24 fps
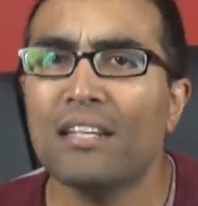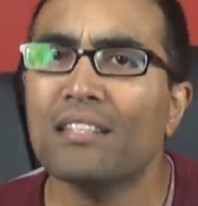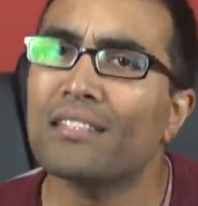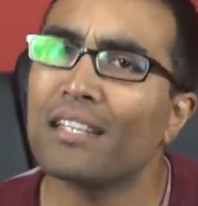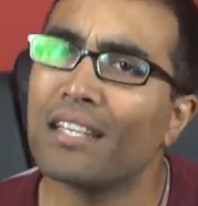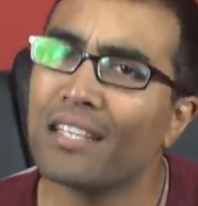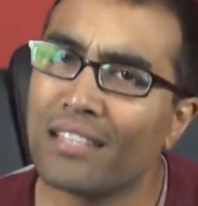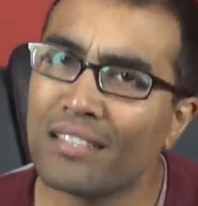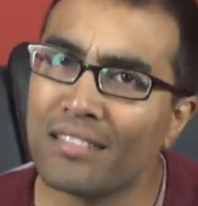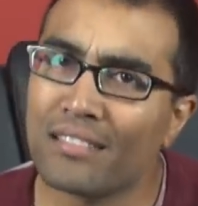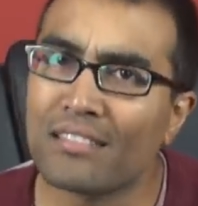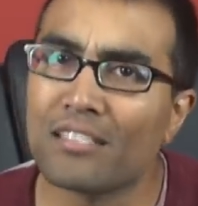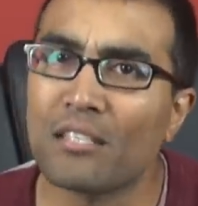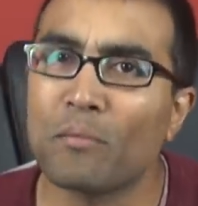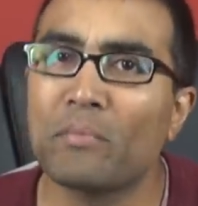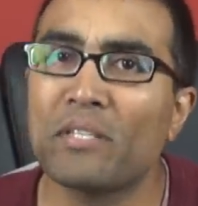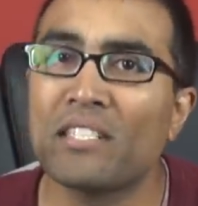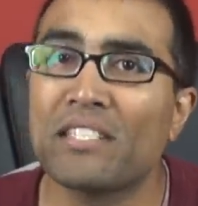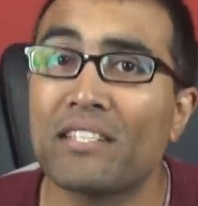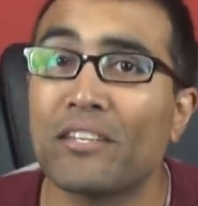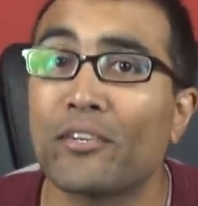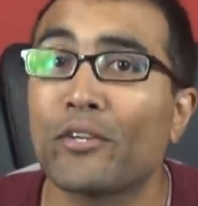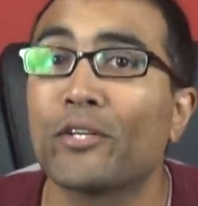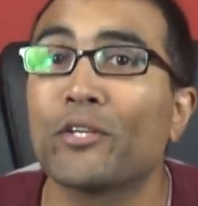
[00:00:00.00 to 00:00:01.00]
they did some
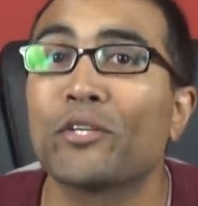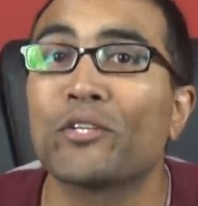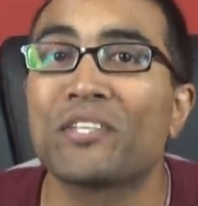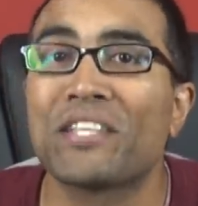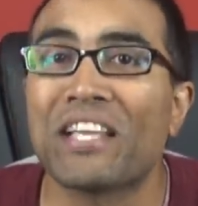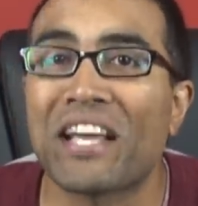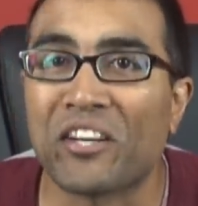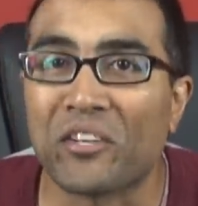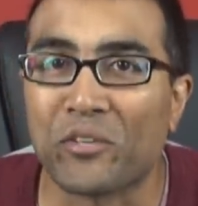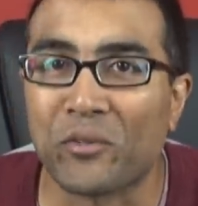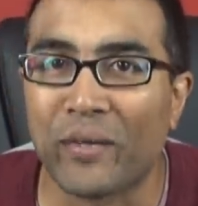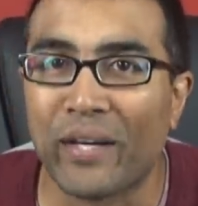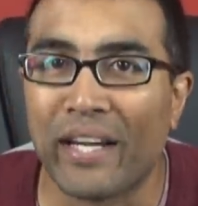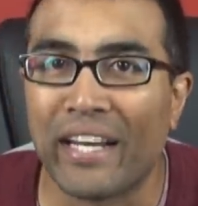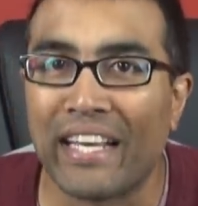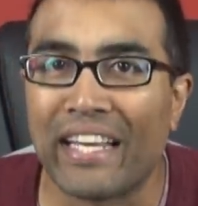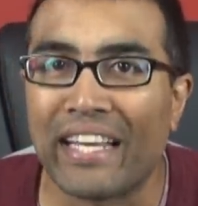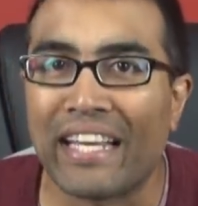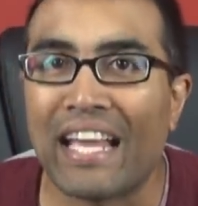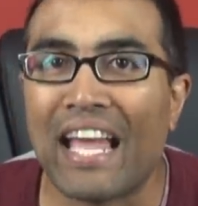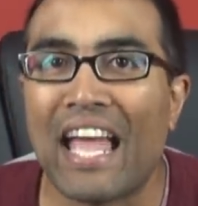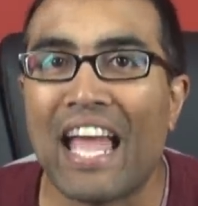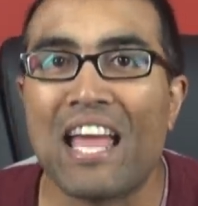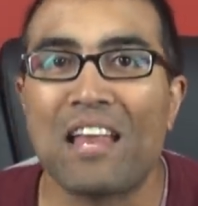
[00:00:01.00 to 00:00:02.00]
interior
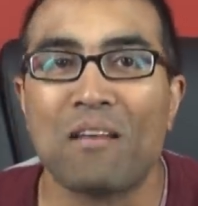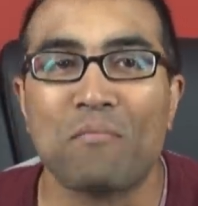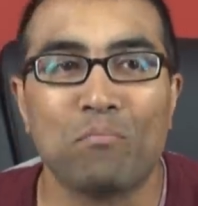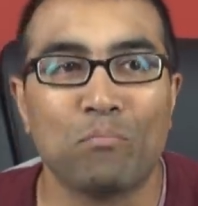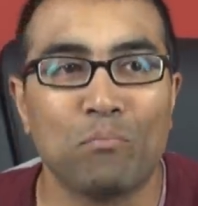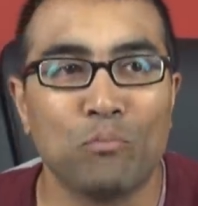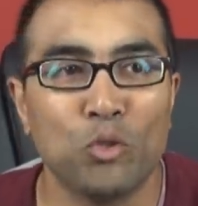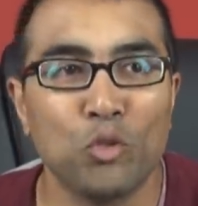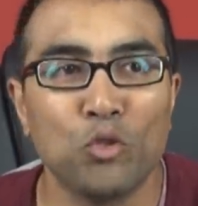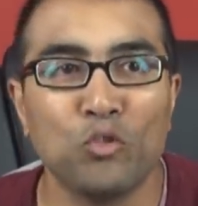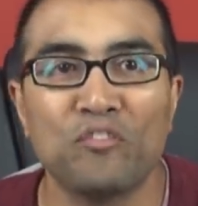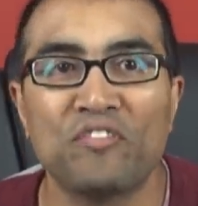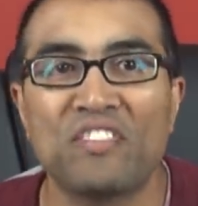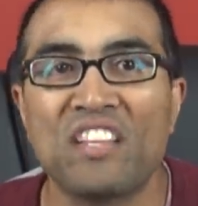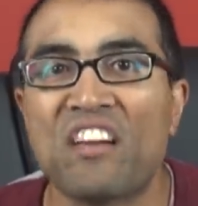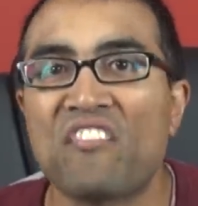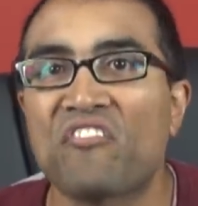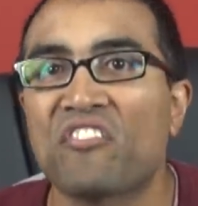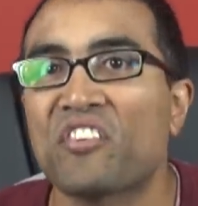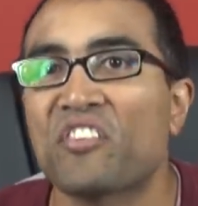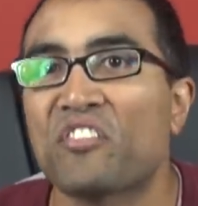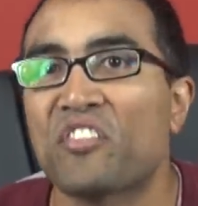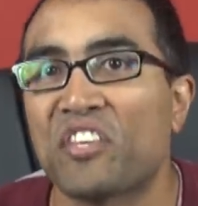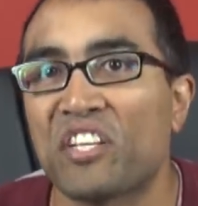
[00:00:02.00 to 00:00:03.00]
decorating and moved
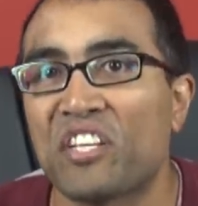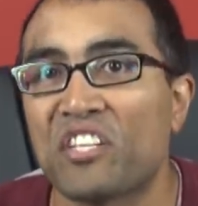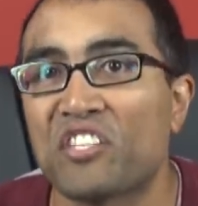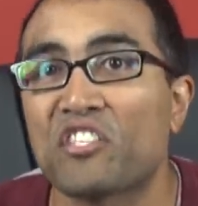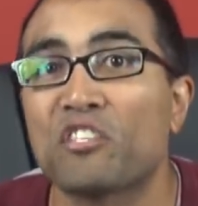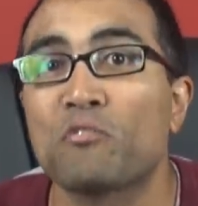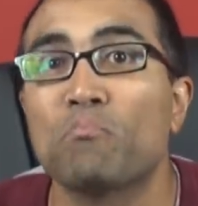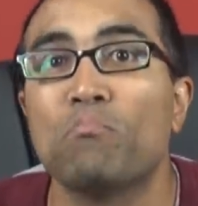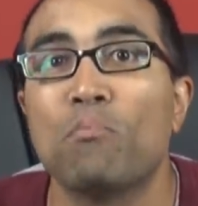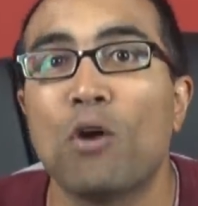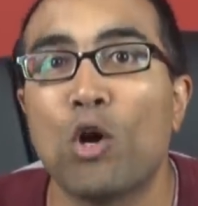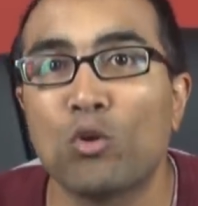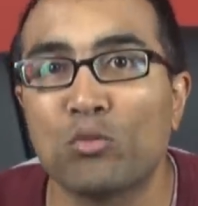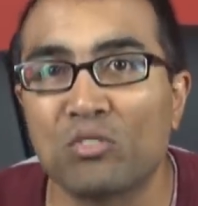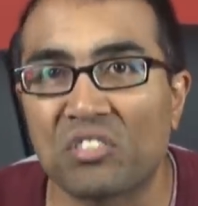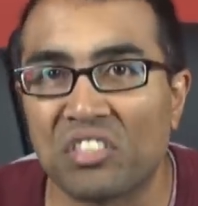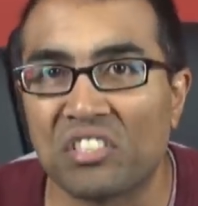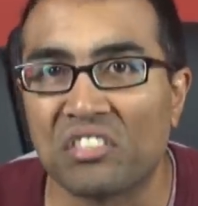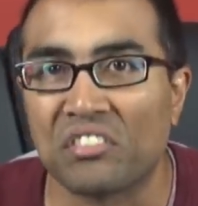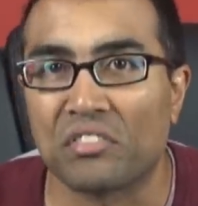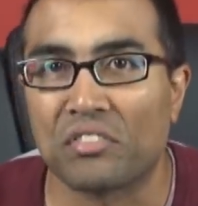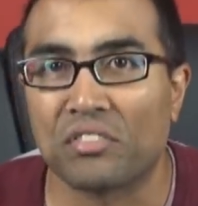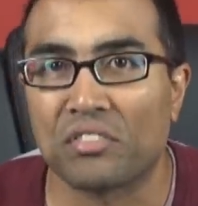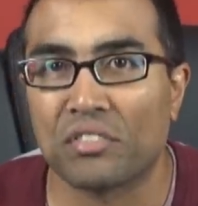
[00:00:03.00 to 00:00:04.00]
everything to
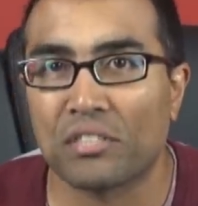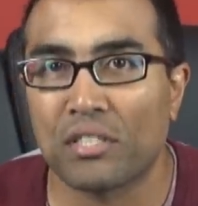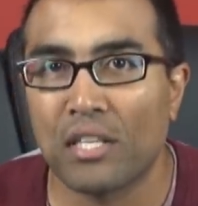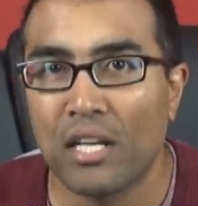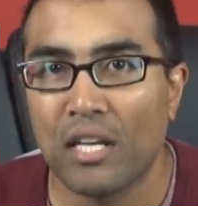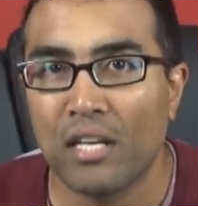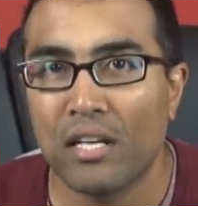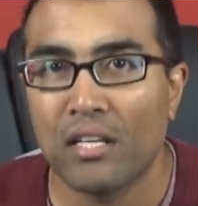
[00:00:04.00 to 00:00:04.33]
Moses.